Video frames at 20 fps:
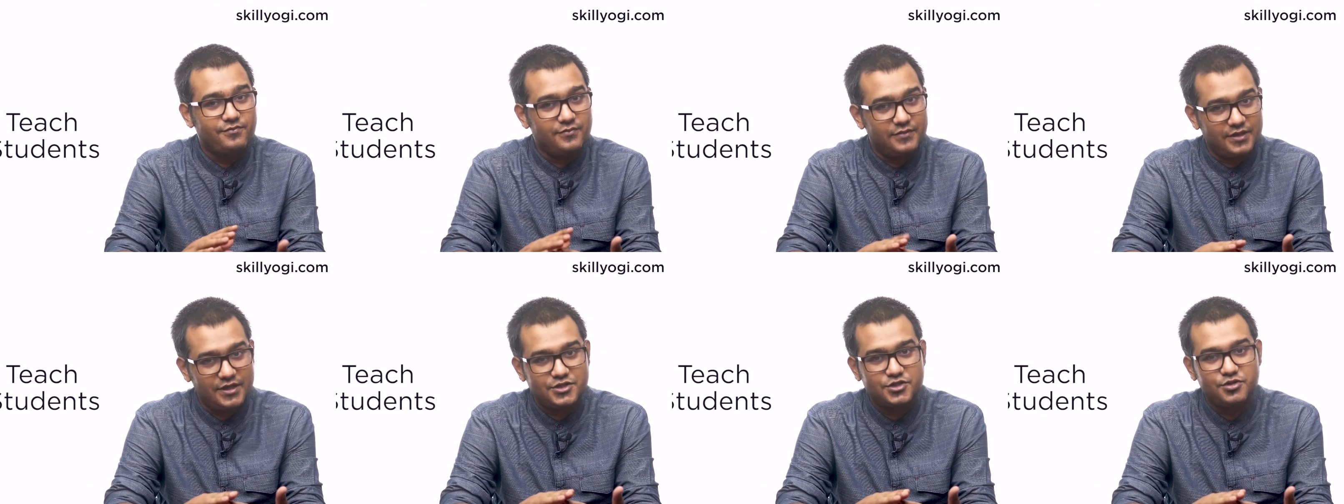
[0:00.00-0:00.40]

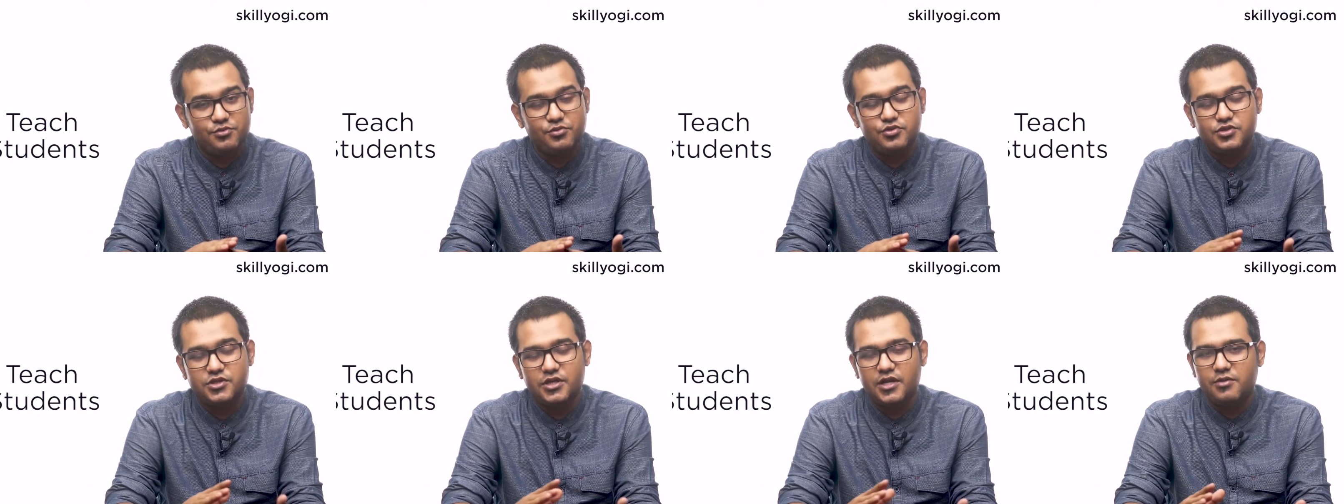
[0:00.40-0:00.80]

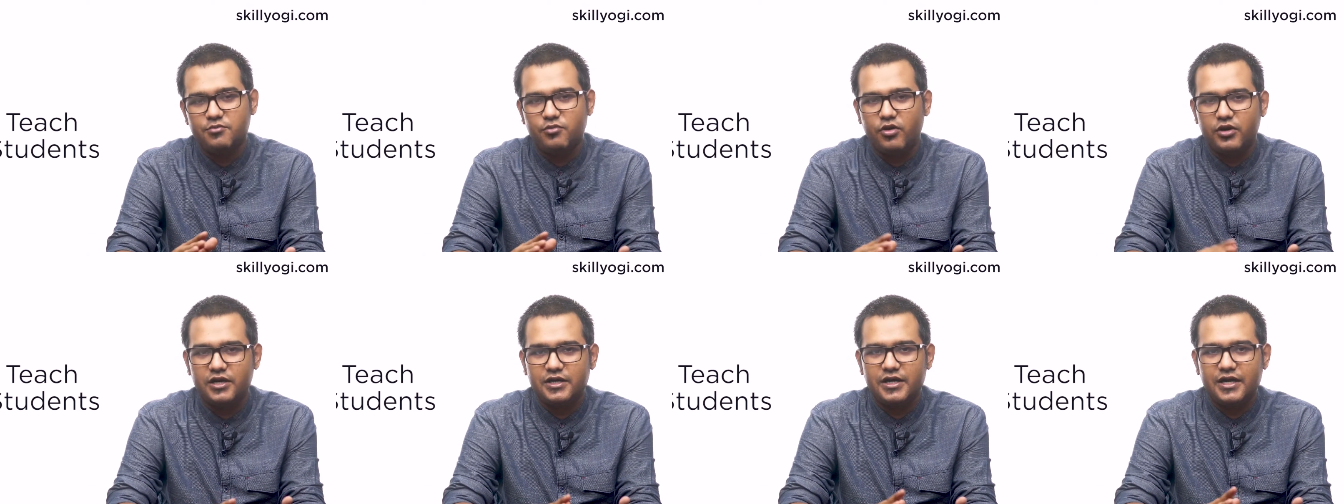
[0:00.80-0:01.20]
distribution, and
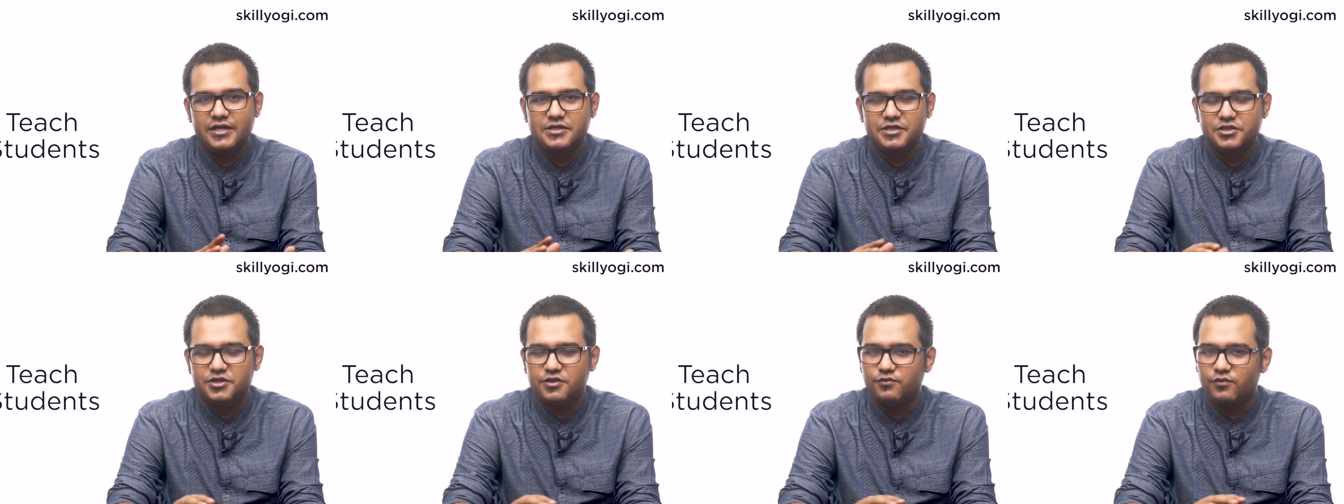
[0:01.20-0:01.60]

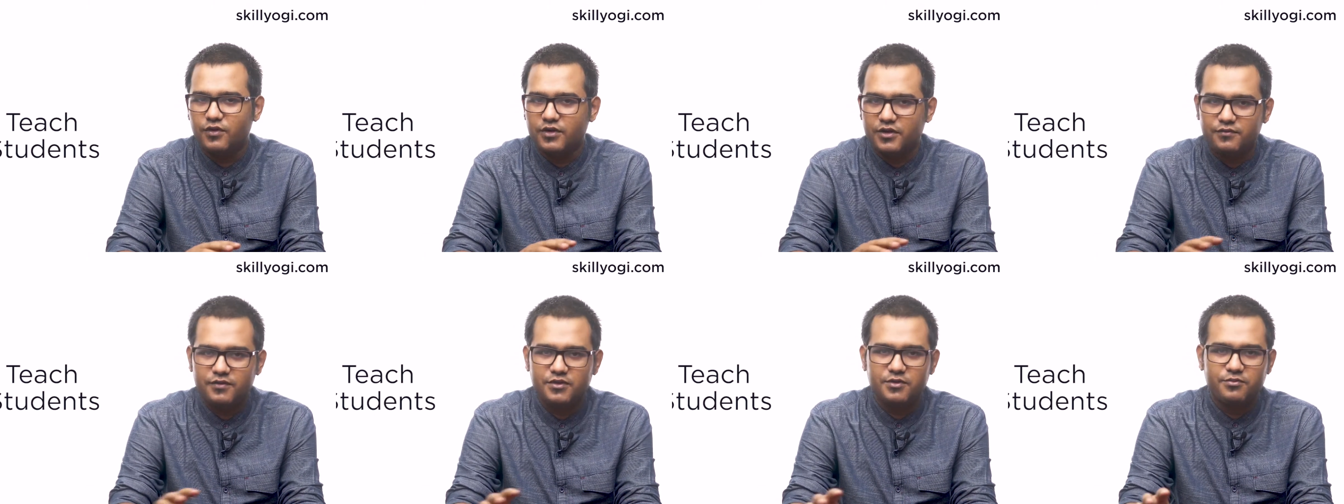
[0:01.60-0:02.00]
monetization,
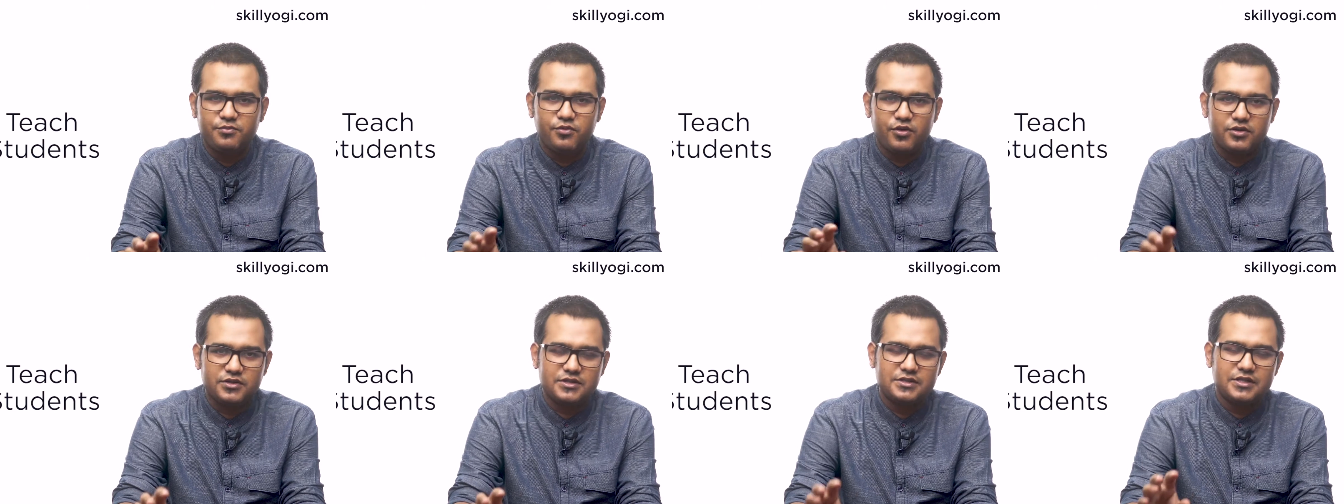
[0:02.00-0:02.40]
whatever the
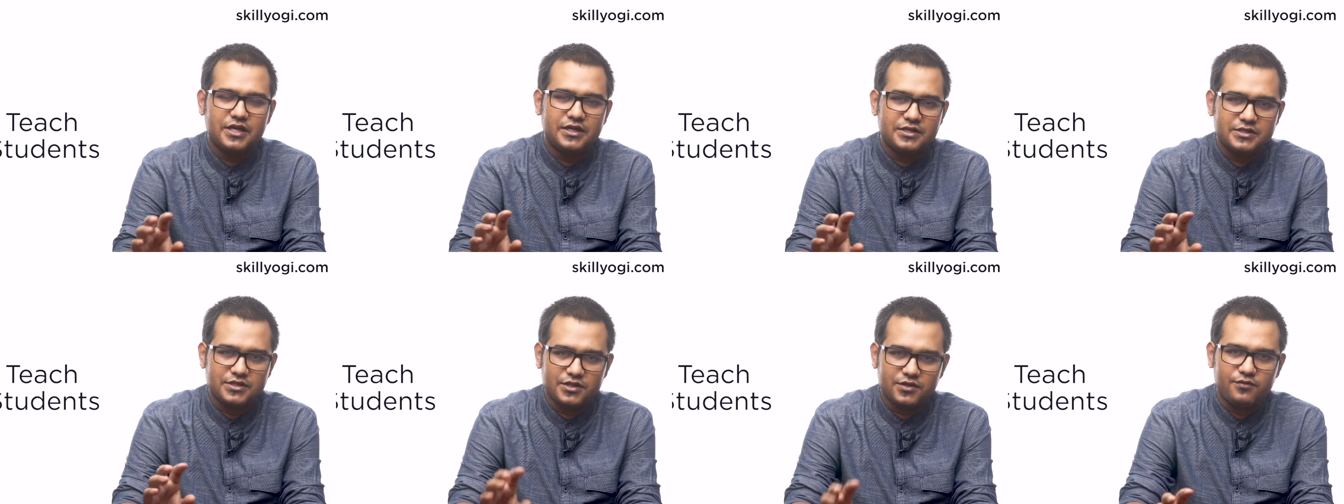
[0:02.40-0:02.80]
process that
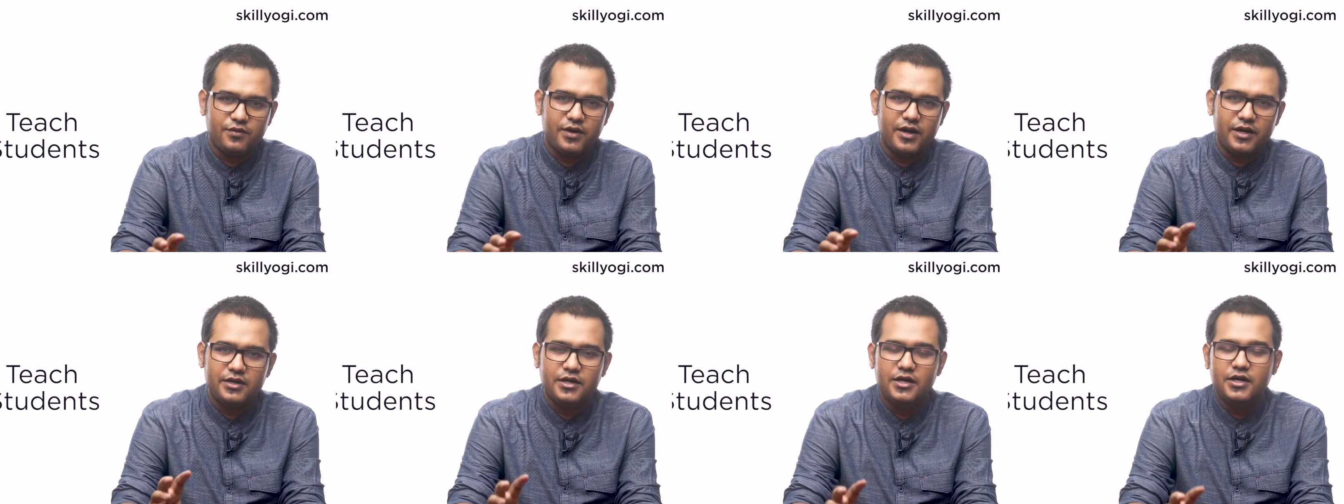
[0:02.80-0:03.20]
is
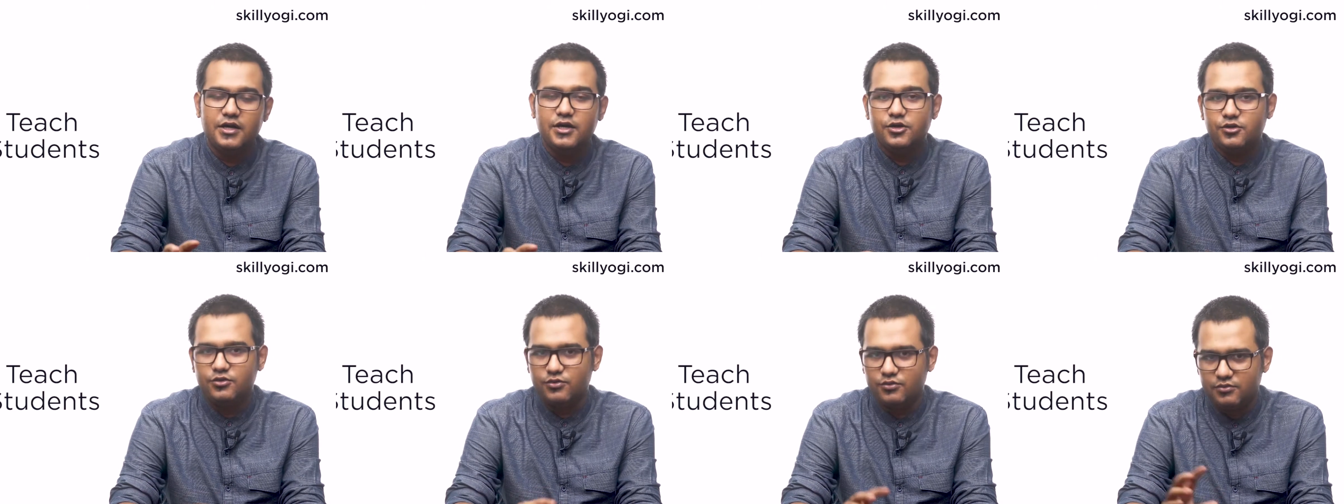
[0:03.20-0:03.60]
required
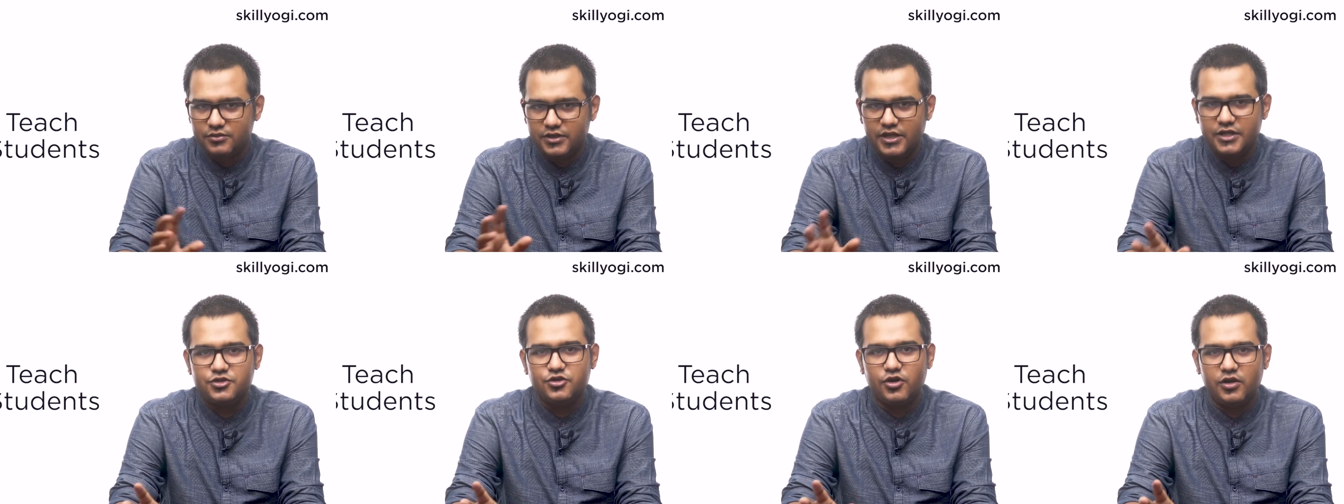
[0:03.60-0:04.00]
to
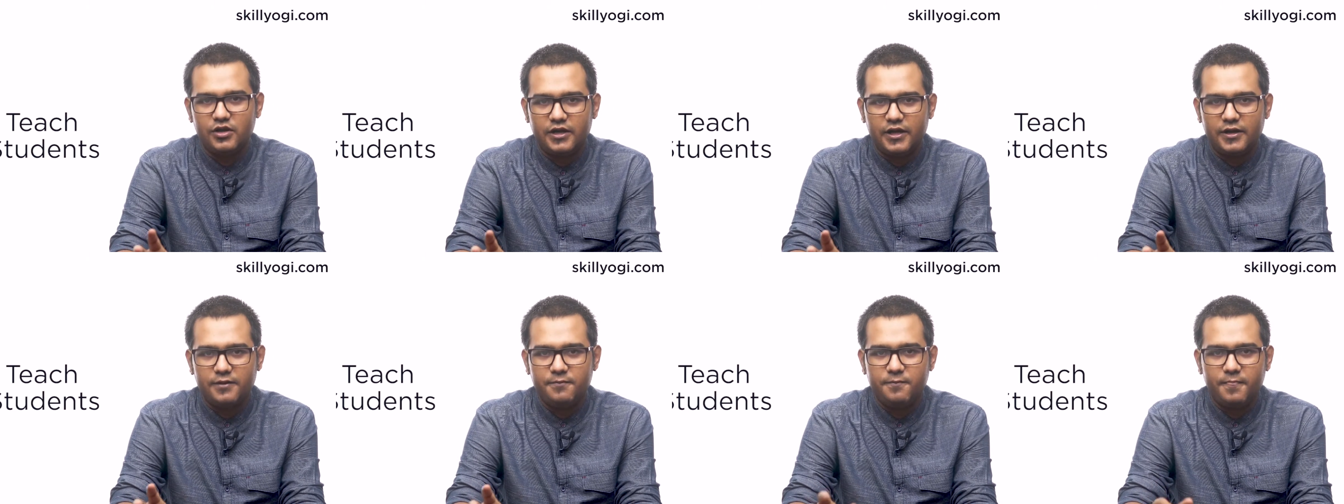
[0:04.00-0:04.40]
teach
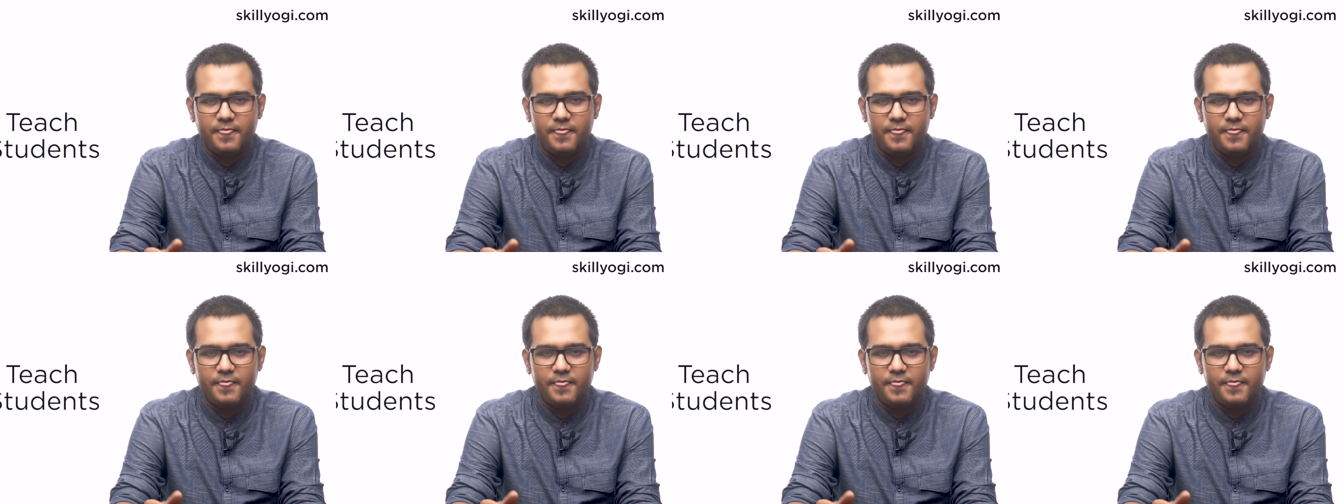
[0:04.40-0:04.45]
online.